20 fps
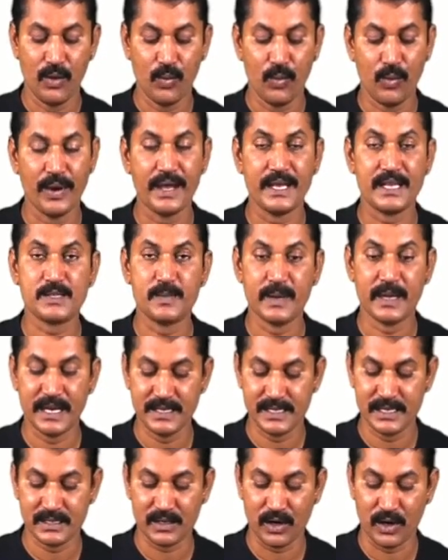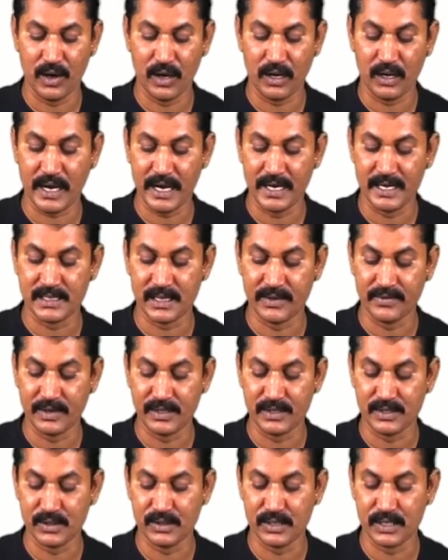OS manages all kinds of
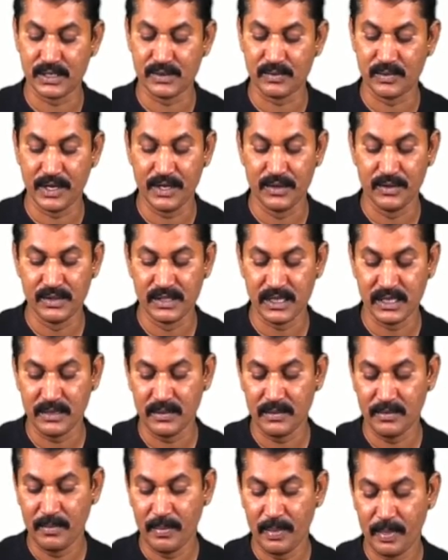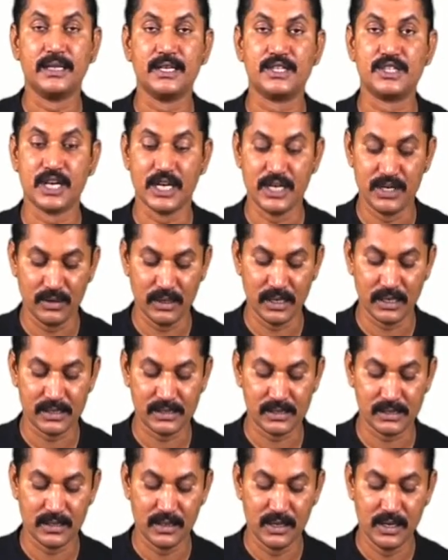resources by using the
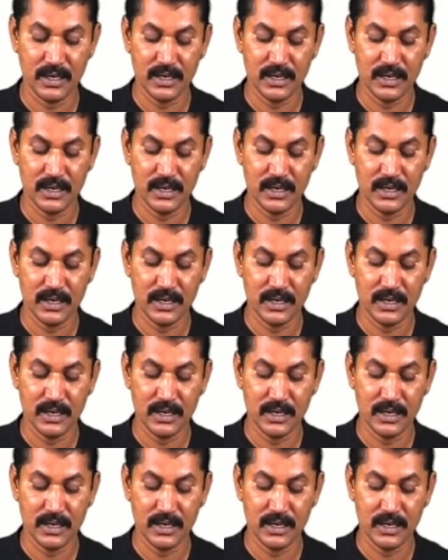schedulers.